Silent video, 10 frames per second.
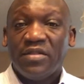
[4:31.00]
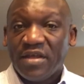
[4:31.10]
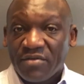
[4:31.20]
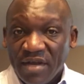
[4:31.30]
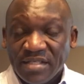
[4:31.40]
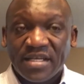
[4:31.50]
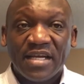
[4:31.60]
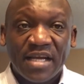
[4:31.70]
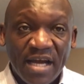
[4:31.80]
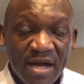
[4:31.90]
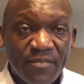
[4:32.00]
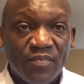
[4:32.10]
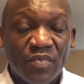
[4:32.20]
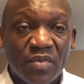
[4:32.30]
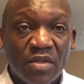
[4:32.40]
The rest can
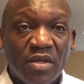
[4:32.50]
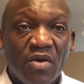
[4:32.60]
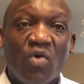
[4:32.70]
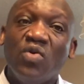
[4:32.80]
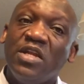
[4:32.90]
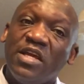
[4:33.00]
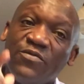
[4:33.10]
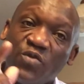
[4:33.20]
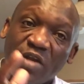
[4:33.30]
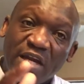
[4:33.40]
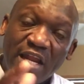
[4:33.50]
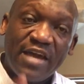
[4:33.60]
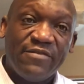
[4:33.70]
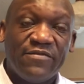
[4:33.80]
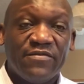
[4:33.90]
come only if you are
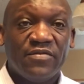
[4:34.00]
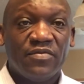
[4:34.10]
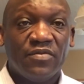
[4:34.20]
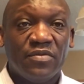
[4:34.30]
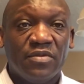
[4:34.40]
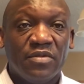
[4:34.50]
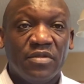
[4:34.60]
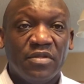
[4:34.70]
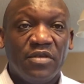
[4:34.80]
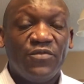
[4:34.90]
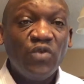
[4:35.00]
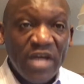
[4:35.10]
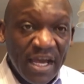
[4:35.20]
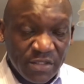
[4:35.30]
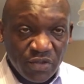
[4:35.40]
alive. If you
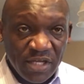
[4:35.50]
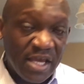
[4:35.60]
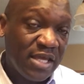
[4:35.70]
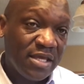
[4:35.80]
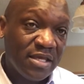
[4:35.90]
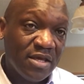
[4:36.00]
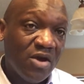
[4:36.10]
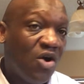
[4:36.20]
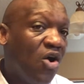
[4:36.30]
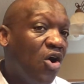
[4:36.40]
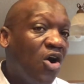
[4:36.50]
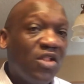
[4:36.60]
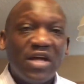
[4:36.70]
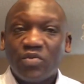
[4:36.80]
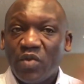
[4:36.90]
die today, all
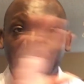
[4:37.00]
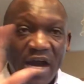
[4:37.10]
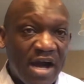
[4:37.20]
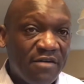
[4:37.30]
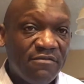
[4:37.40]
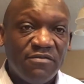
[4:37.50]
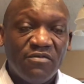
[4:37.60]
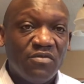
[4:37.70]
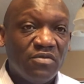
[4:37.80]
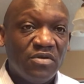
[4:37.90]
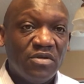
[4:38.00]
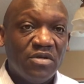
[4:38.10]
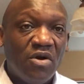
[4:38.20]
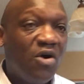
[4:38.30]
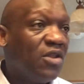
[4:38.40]
that we have,
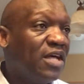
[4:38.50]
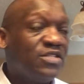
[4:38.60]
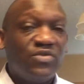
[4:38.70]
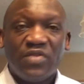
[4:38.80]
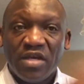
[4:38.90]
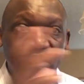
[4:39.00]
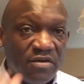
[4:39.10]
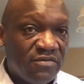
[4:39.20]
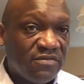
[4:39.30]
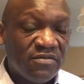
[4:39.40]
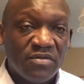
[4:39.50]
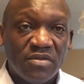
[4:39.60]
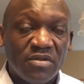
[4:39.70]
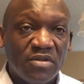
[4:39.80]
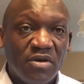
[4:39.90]
all that you think of,
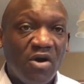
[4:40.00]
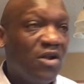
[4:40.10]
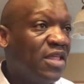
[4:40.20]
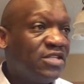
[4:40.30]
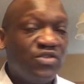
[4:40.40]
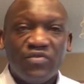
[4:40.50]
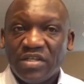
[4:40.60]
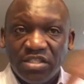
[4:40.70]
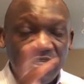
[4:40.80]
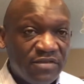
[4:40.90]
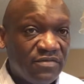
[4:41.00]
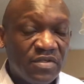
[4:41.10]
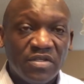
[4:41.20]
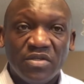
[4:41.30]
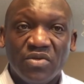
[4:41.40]
all that you've achieved
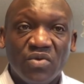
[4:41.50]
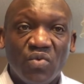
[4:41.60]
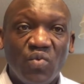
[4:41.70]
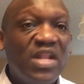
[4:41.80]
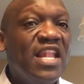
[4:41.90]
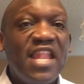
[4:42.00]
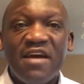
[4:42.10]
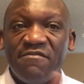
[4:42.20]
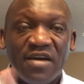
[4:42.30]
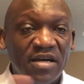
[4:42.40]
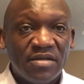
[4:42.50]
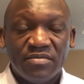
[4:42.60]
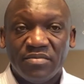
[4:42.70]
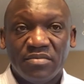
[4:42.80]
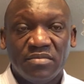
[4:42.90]
will never
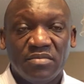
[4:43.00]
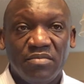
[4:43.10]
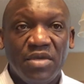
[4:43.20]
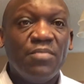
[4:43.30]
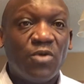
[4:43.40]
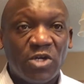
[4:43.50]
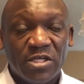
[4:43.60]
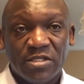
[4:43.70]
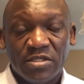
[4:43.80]
be important.